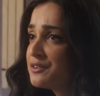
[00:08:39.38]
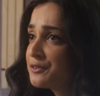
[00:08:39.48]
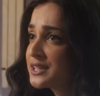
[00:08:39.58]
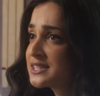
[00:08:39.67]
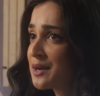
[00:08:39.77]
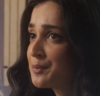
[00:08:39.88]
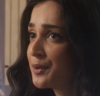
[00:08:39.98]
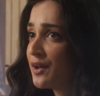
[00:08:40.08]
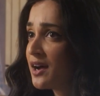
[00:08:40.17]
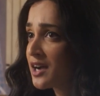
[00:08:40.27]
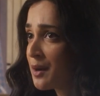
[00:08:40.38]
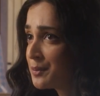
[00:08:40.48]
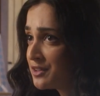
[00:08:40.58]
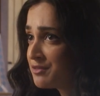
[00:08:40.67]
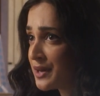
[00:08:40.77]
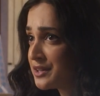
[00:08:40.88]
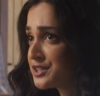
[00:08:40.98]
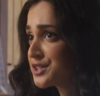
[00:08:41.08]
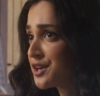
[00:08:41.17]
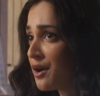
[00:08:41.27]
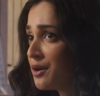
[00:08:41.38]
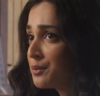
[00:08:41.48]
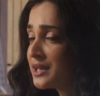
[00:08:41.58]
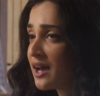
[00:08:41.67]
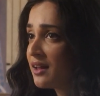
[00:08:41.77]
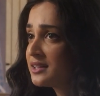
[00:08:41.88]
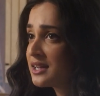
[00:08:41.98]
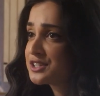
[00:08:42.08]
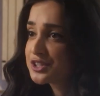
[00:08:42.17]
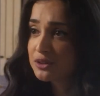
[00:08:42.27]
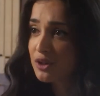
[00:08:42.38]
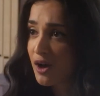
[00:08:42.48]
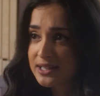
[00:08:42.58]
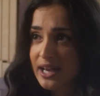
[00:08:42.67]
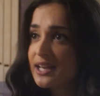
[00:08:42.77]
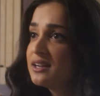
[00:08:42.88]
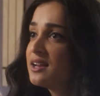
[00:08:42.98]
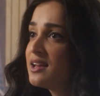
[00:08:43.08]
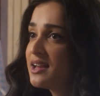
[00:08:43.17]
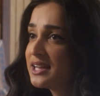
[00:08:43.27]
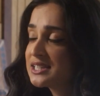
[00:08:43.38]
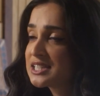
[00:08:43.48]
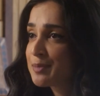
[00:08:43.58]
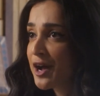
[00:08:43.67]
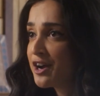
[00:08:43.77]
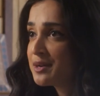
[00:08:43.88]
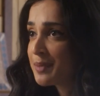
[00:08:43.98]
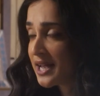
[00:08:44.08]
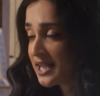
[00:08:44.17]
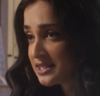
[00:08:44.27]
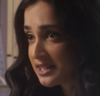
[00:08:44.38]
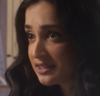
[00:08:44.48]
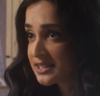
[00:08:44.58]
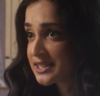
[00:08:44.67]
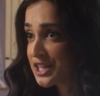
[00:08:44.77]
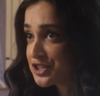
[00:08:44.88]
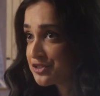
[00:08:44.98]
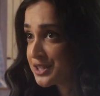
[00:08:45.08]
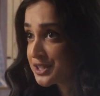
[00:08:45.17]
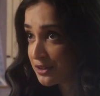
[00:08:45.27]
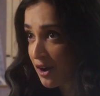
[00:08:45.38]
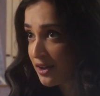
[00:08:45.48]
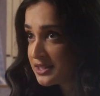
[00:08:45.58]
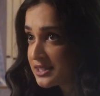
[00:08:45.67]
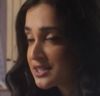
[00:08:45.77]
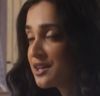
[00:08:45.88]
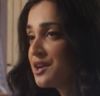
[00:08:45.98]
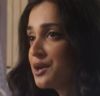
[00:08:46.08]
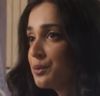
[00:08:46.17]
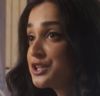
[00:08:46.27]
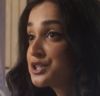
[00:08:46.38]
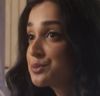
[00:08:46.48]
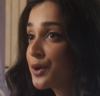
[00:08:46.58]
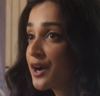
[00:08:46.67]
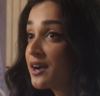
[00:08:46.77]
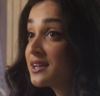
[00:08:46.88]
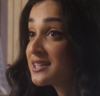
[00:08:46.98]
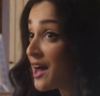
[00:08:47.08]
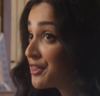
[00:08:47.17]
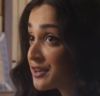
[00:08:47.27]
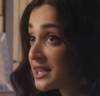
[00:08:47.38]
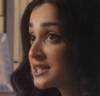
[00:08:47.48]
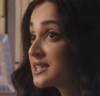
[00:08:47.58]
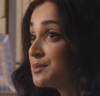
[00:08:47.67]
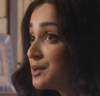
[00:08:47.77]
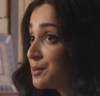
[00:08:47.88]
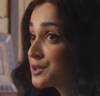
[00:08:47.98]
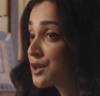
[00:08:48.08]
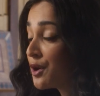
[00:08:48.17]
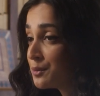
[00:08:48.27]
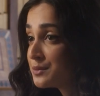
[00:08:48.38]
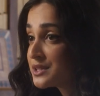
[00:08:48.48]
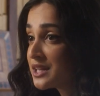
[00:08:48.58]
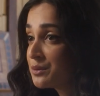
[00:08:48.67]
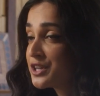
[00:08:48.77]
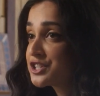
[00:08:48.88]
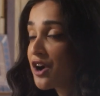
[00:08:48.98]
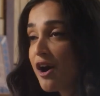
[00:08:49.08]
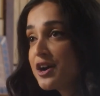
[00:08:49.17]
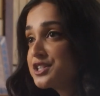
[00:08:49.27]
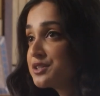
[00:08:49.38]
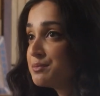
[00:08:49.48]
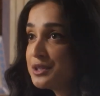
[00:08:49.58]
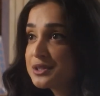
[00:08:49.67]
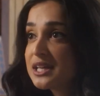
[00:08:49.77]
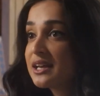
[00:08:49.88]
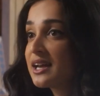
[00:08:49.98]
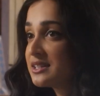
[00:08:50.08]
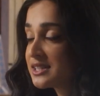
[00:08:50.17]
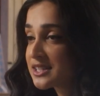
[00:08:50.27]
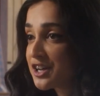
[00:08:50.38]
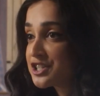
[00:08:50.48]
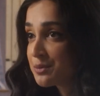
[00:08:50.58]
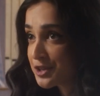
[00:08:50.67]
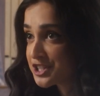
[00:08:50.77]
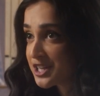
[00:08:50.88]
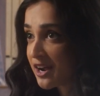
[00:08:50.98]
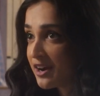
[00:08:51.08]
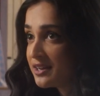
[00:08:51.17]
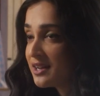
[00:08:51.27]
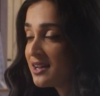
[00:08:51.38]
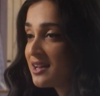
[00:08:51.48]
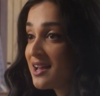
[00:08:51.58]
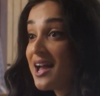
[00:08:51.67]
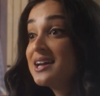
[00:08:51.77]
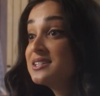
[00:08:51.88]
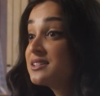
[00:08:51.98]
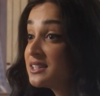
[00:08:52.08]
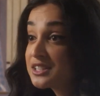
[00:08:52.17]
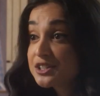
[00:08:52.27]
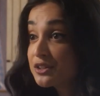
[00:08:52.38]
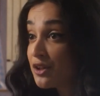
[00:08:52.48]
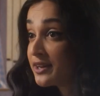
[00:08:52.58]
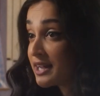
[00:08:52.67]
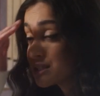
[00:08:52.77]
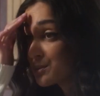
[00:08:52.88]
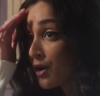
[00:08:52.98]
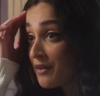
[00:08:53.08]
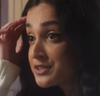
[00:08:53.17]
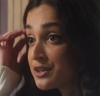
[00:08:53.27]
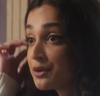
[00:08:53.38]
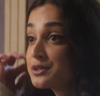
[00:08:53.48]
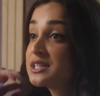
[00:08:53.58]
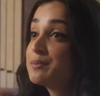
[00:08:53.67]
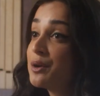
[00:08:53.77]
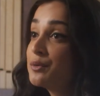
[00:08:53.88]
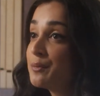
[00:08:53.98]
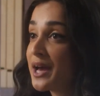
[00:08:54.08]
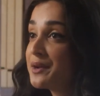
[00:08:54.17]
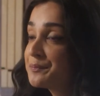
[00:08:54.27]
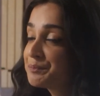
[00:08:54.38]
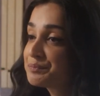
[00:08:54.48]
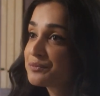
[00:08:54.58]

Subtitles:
For example, a couple of months ago, we held a salon night inspired by 18th century salons, which were gatherings in people's homes in which art, music, and discussion were shared, and these salon nights were often hosted by women.